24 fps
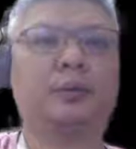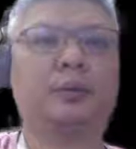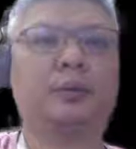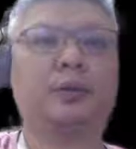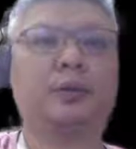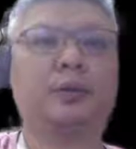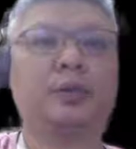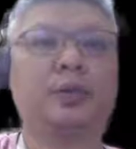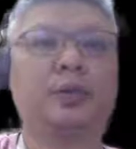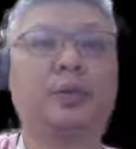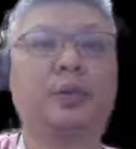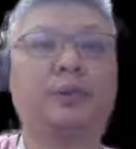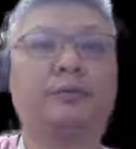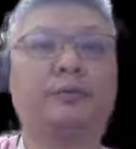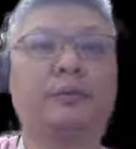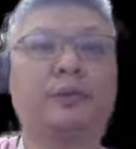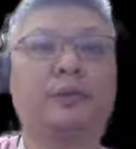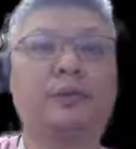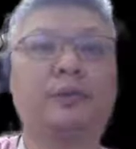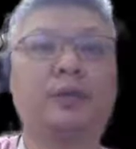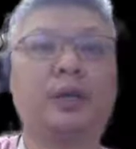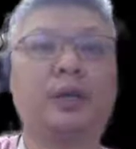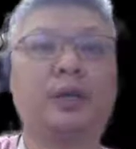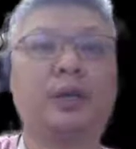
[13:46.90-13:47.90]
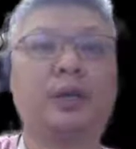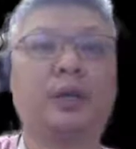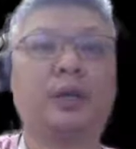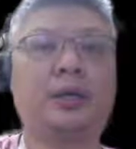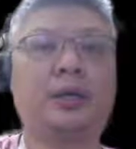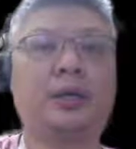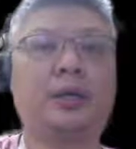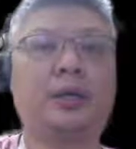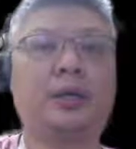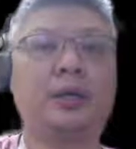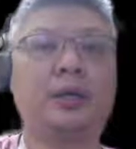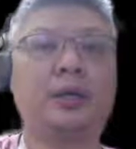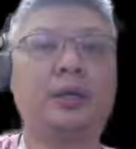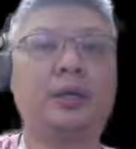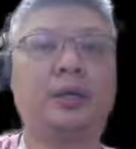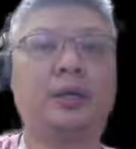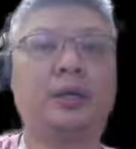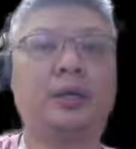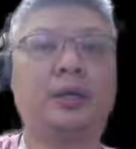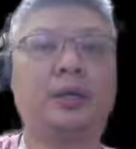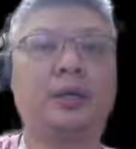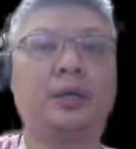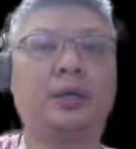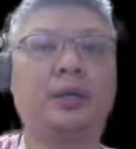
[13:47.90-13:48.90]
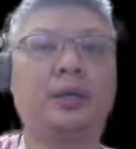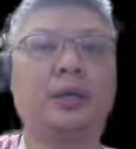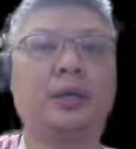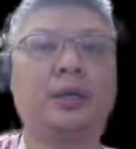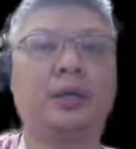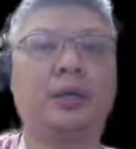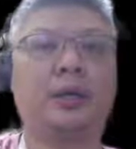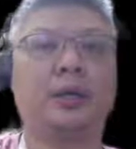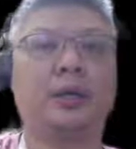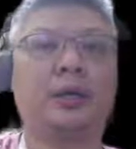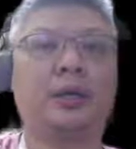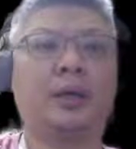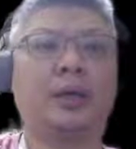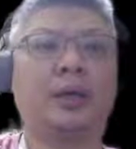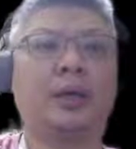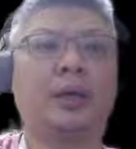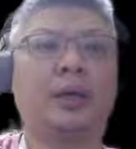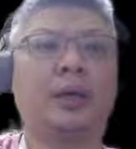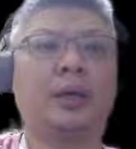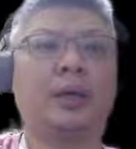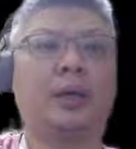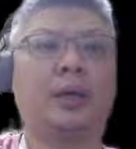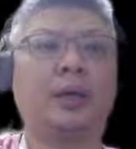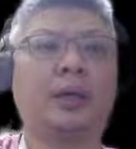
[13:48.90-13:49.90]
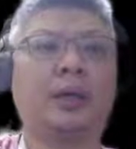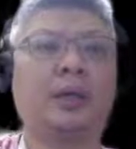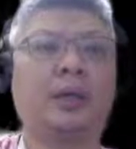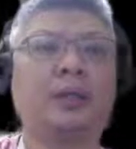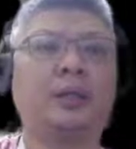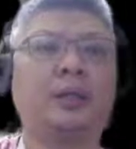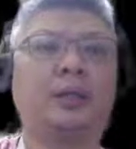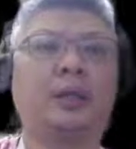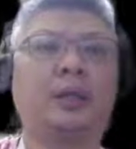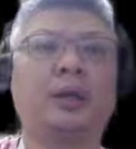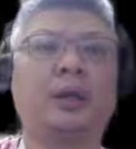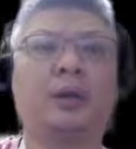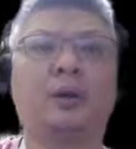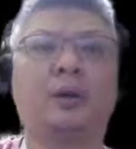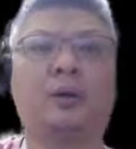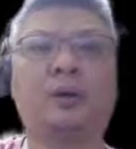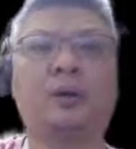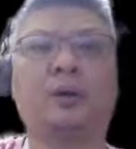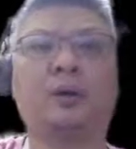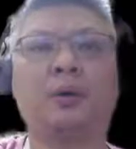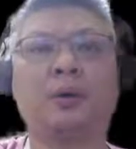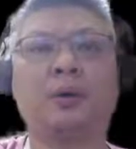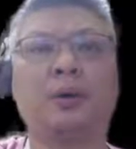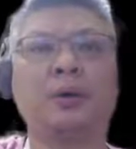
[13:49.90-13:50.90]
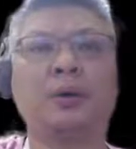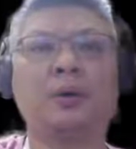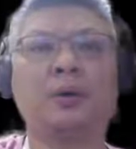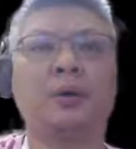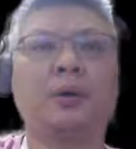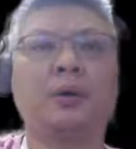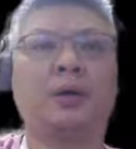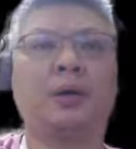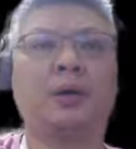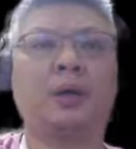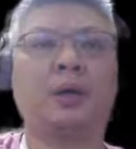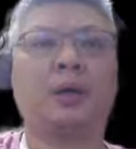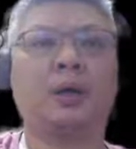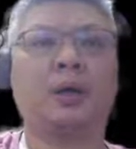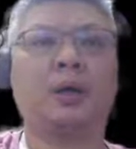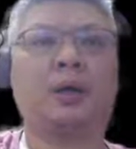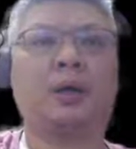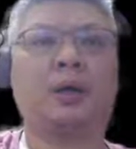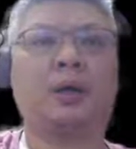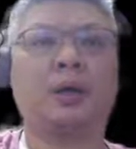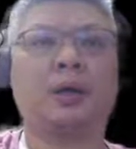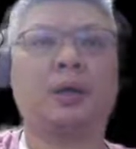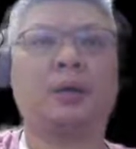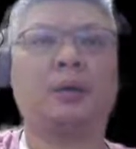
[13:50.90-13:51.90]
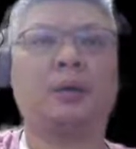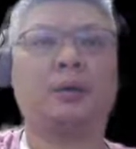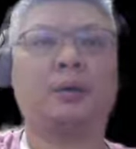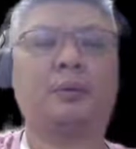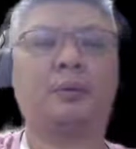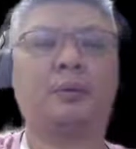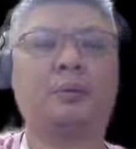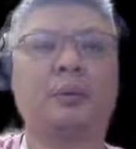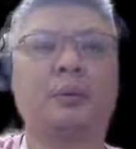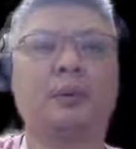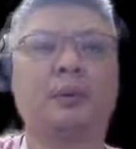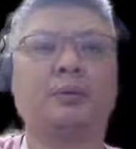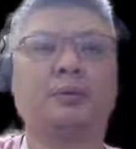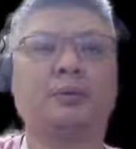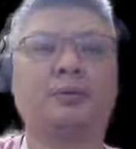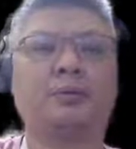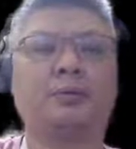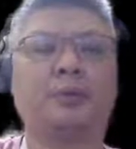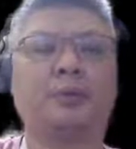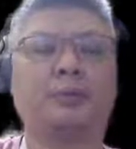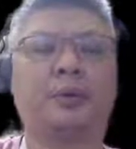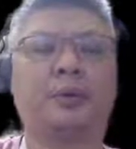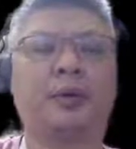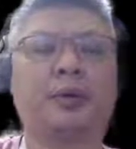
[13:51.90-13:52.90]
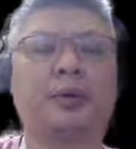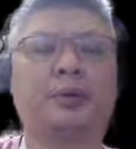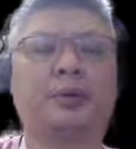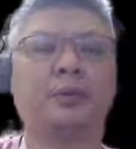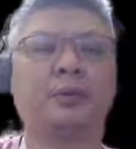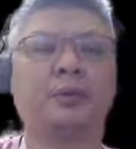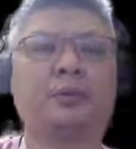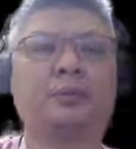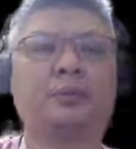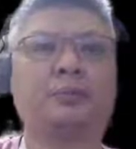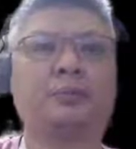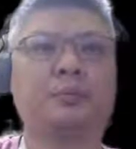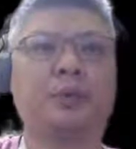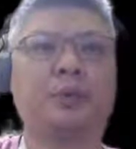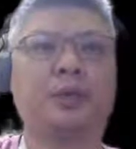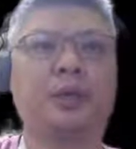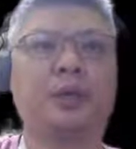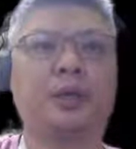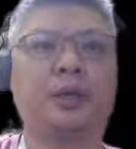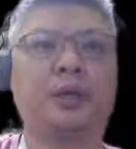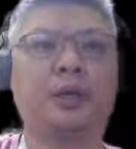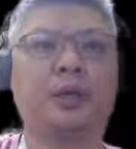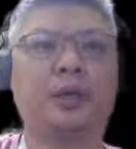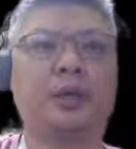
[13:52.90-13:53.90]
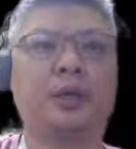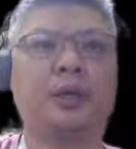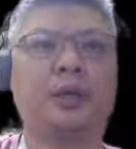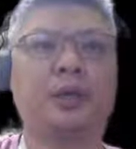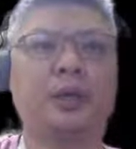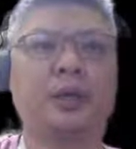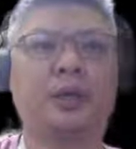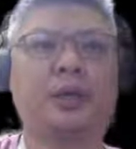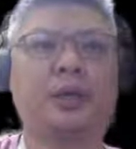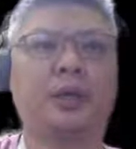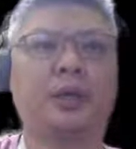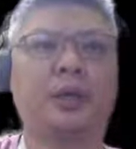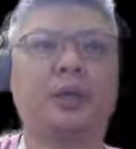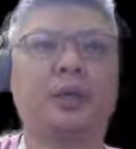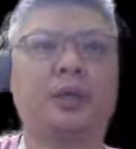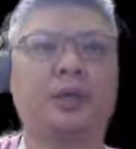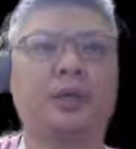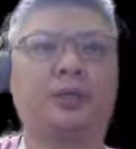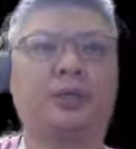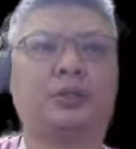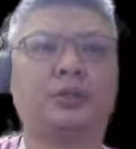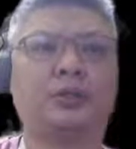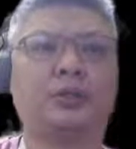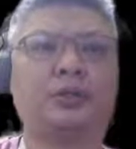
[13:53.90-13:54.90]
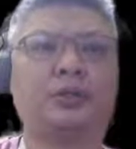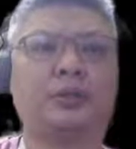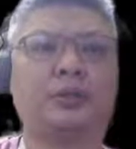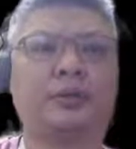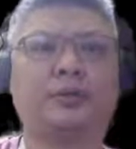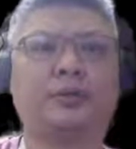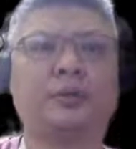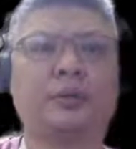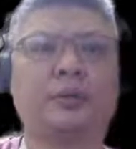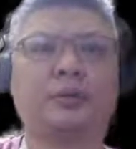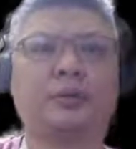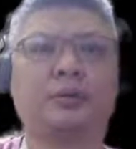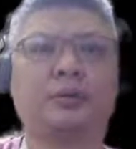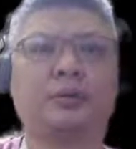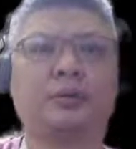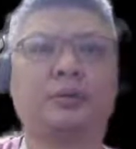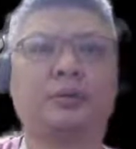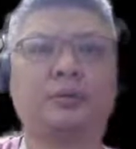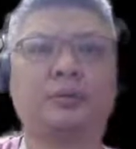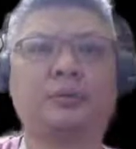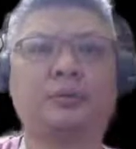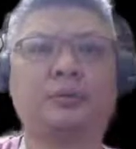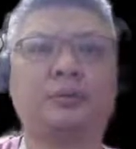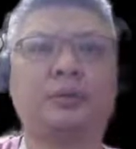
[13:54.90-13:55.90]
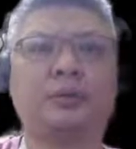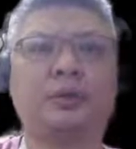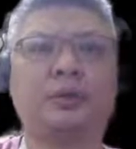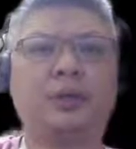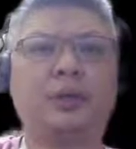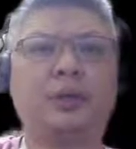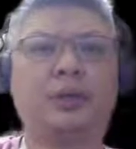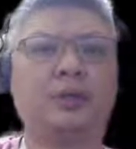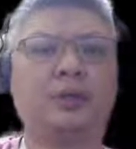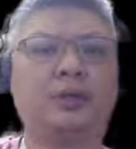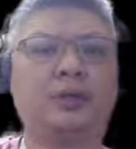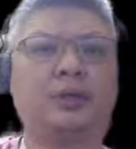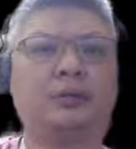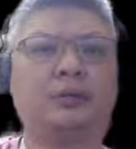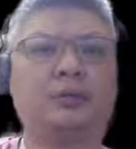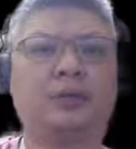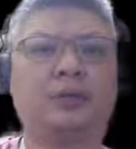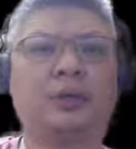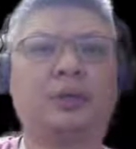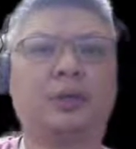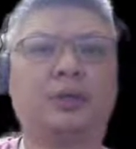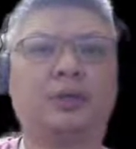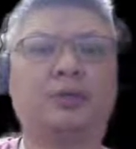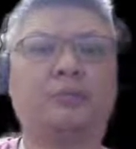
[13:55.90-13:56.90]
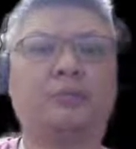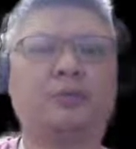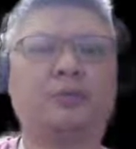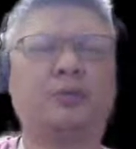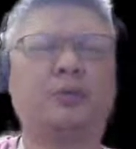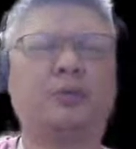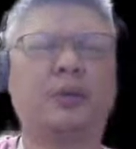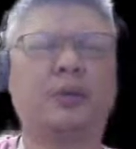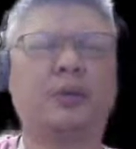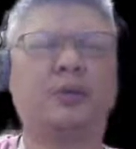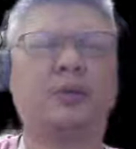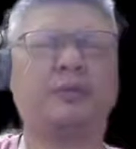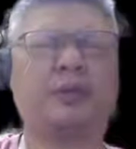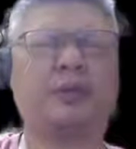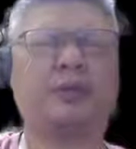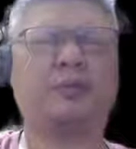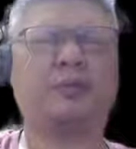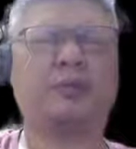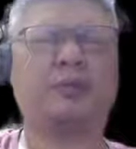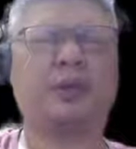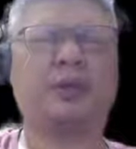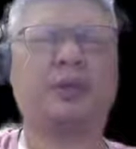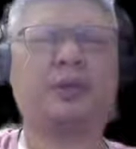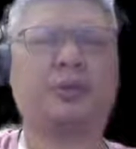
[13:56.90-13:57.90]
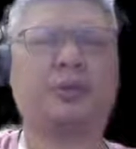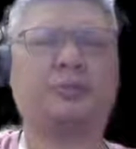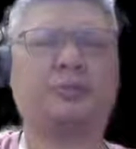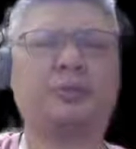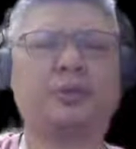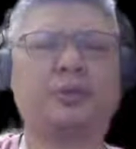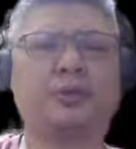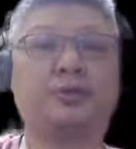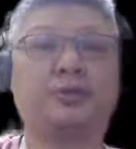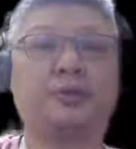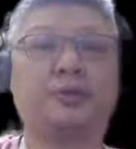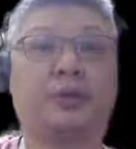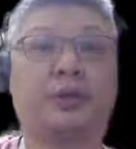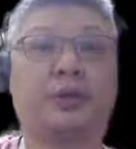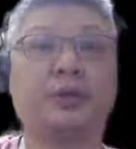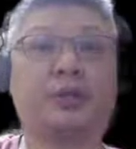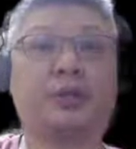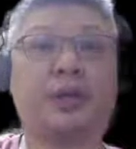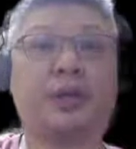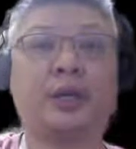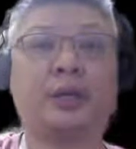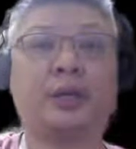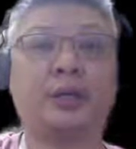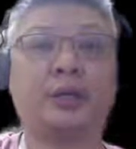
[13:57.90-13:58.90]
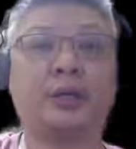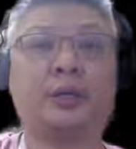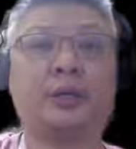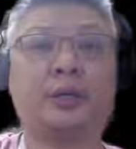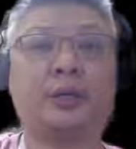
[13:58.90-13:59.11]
Okay, the elephant's eye, and now black was prepared to play h7 equals to 3, etc. as one of his many options for attack.